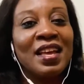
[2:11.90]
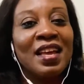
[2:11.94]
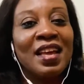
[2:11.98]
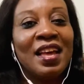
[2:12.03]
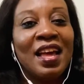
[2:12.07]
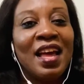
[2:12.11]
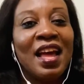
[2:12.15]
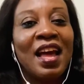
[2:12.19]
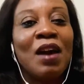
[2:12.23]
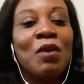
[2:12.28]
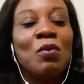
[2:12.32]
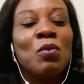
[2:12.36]

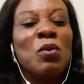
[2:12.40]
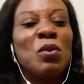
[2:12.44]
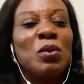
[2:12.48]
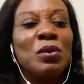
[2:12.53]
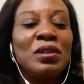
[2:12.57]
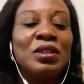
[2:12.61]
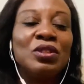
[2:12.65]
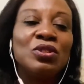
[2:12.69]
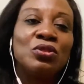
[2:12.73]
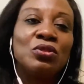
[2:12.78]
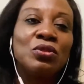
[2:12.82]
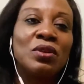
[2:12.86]
I will
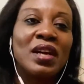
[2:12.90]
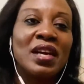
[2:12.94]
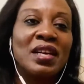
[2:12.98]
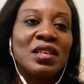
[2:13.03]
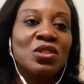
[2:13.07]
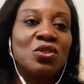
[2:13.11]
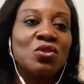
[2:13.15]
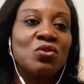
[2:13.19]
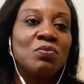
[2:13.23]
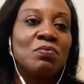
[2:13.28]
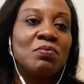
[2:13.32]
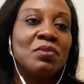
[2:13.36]
only try
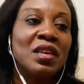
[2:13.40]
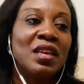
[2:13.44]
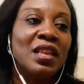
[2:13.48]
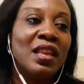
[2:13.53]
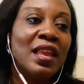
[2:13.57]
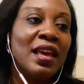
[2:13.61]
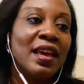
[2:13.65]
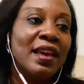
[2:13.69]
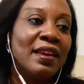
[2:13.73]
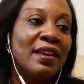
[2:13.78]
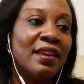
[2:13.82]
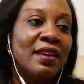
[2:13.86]
to be
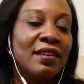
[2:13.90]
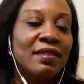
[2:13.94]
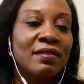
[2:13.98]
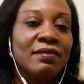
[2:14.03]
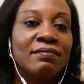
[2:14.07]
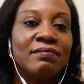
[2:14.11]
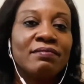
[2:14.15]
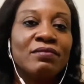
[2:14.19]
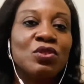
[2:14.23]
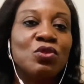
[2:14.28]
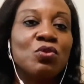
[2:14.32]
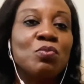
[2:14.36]
like,
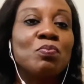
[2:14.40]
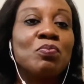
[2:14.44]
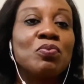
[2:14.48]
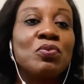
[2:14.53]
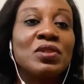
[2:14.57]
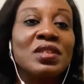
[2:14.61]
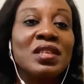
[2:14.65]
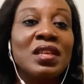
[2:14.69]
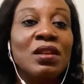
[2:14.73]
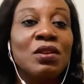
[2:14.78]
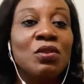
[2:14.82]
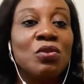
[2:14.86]
to
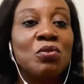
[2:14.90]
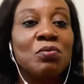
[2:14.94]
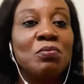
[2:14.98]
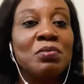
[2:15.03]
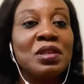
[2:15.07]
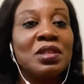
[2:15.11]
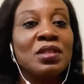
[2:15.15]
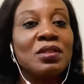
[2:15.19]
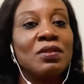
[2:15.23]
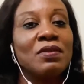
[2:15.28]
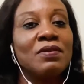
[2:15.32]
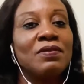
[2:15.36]
put a little
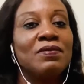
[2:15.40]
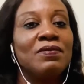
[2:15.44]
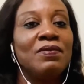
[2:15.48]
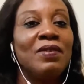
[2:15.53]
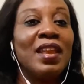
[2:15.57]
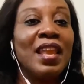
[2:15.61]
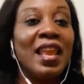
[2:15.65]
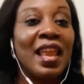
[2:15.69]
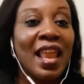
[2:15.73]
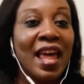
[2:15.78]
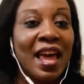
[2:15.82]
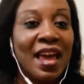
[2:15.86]
bit of
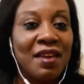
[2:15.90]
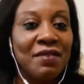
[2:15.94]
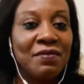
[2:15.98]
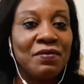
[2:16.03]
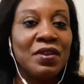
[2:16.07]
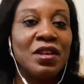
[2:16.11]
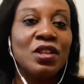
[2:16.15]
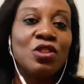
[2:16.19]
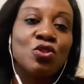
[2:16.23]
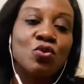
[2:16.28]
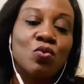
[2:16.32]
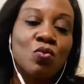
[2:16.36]
life
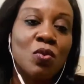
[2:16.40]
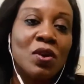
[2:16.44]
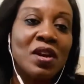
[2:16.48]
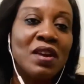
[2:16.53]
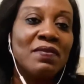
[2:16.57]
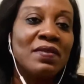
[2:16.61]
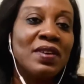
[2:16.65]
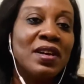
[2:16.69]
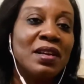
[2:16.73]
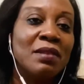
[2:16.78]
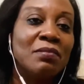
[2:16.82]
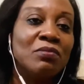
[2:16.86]
into
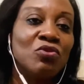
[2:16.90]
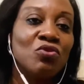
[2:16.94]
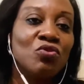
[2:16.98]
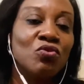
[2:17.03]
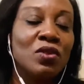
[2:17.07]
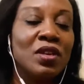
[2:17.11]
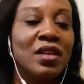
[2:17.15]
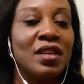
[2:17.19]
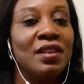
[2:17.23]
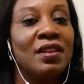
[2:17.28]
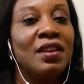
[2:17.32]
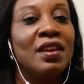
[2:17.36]
whatever I'm
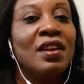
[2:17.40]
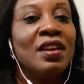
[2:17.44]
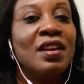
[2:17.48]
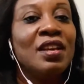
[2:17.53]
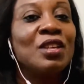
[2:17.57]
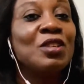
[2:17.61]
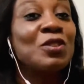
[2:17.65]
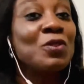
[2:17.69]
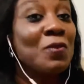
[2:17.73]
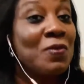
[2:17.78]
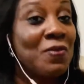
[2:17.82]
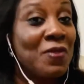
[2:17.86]
doing.
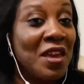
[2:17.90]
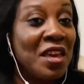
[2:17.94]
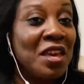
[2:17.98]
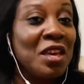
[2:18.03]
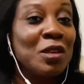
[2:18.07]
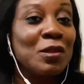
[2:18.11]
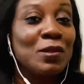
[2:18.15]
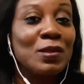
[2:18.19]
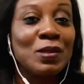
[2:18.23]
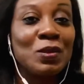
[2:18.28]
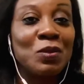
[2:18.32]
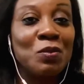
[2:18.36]
So thank you
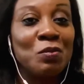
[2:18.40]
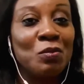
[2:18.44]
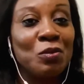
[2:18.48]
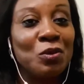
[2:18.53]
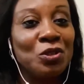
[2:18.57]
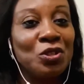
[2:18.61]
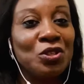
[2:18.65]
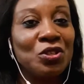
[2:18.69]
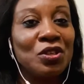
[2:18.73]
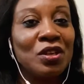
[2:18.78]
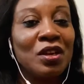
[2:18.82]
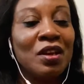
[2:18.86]
so
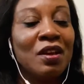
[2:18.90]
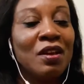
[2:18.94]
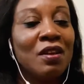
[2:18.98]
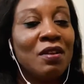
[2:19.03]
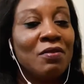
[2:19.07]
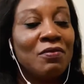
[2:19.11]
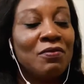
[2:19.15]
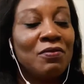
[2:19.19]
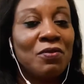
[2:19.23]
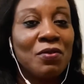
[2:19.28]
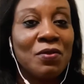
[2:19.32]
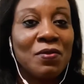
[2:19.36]
much
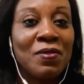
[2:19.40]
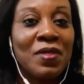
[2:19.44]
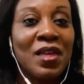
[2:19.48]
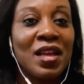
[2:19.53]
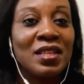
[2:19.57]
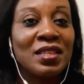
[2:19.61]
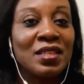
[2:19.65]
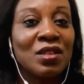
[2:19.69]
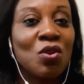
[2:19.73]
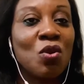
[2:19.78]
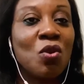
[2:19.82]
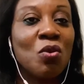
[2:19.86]
for
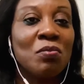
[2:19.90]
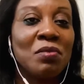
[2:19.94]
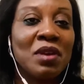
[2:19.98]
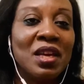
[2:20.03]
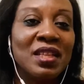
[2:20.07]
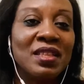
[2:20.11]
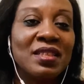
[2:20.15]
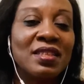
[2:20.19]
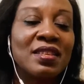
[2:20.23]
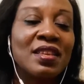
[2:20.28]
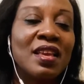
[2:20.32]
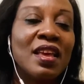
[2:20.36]
that
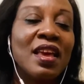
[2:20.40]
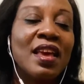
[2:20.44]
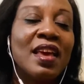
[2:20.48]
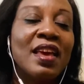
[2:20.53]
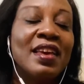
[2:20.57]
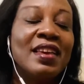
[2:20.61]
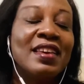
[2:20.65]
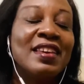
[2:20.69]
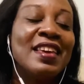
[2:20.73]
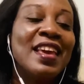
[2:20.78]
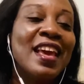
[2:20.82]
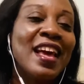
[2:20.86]
comment.
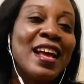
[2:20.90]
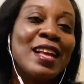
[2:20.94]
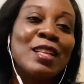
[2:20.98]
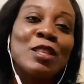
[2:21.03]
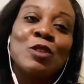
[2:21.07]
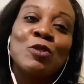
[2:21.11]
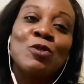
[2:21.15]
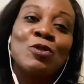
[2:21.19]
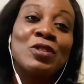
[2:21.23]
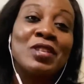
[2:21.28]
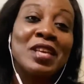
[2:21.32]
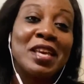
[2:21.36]
Yeah,
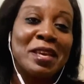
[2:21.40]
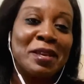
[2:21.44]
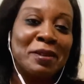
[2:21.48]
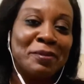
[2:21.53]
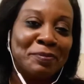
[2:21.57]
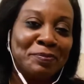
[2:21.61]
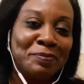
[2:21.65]
today